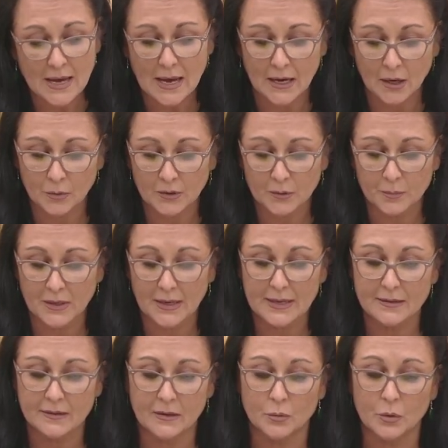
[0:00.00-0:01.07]
and I was
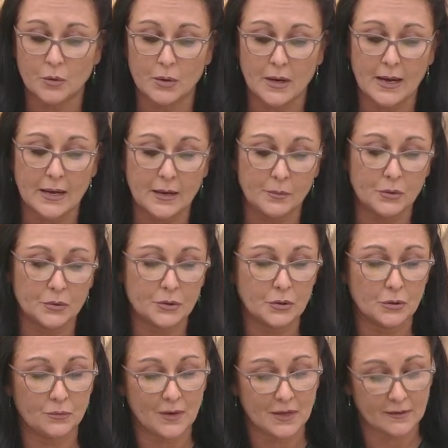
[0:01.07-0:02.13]
pleased that we were able
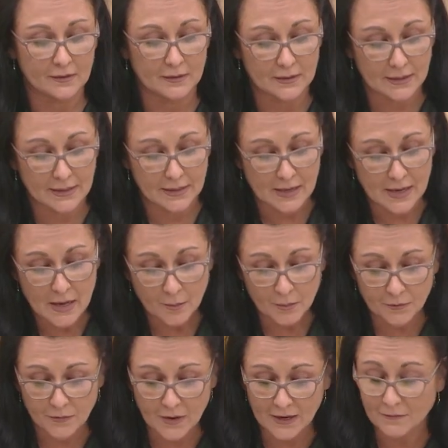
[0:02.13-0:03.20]
to recently
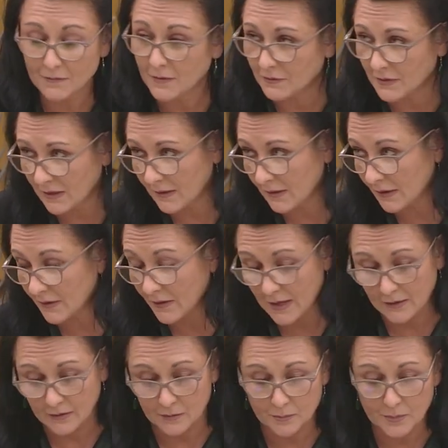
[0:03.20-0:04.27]
provide
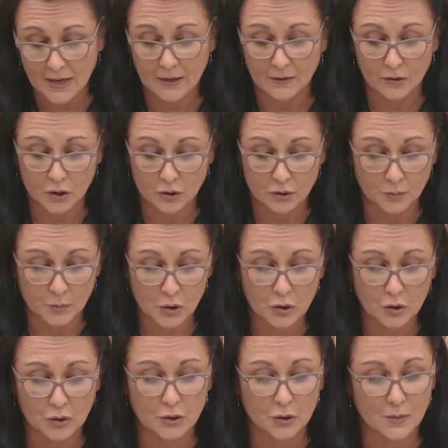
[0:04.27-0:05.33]
£56,000
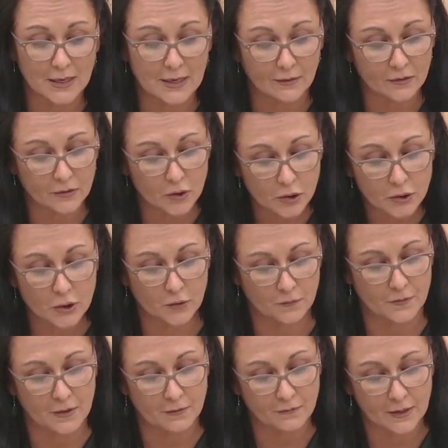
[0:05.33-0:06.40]
contribution to allow Scottish
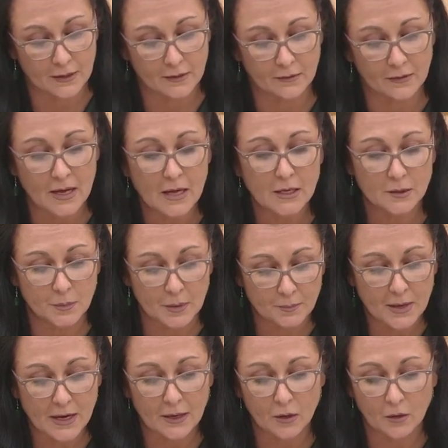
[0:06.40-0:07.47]
firefighters to be
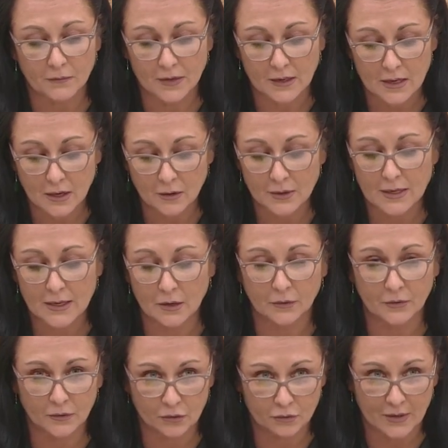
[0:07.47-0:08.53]
part of the current
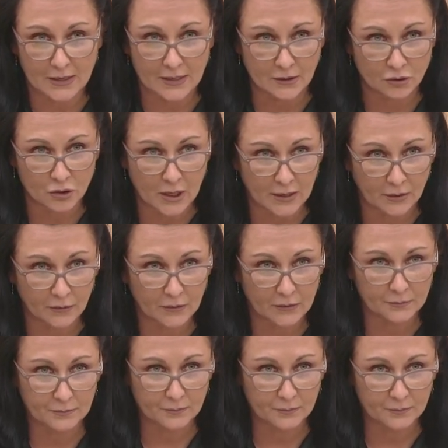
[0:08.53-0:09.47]
health screening trials.